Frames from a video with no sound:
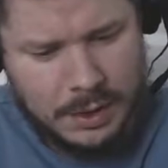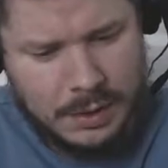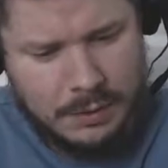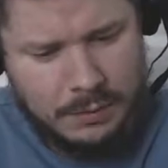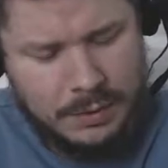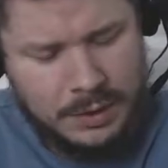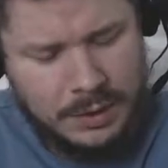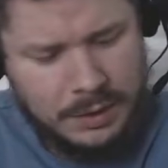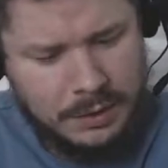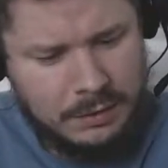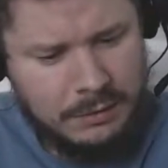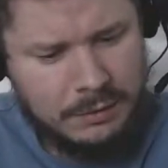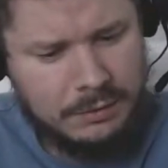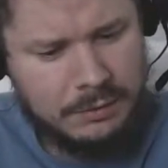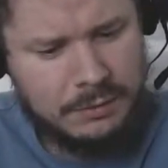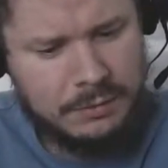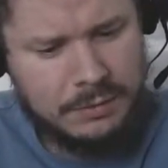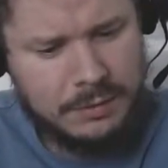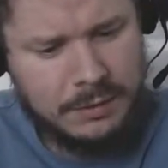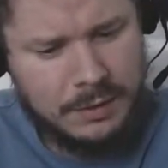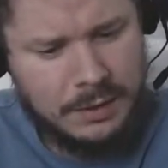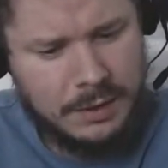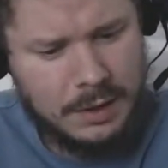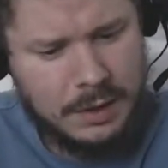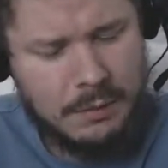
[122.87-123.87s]
and we listen
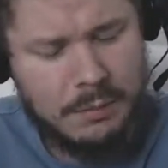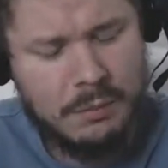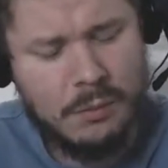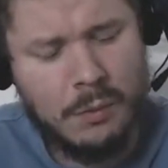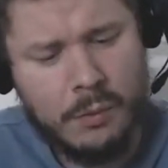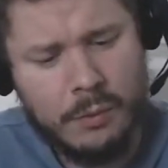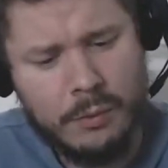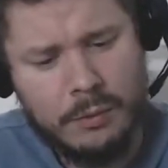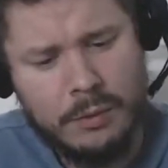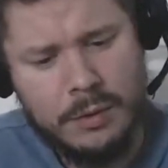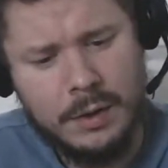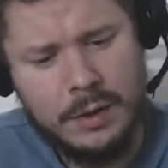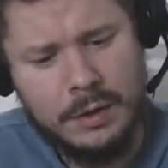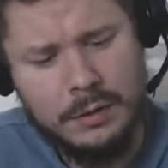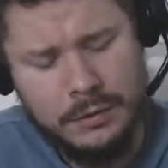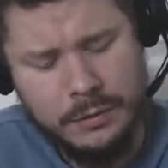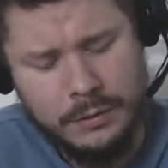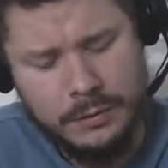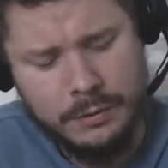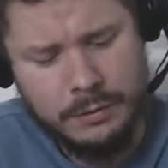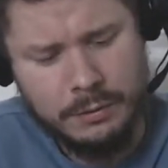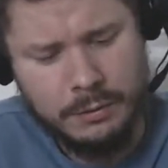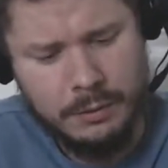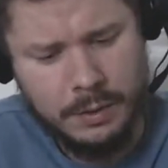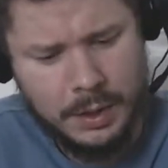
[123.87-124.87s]
to them more than
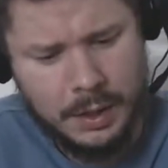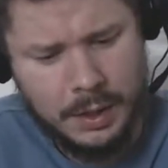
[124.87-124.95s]
you.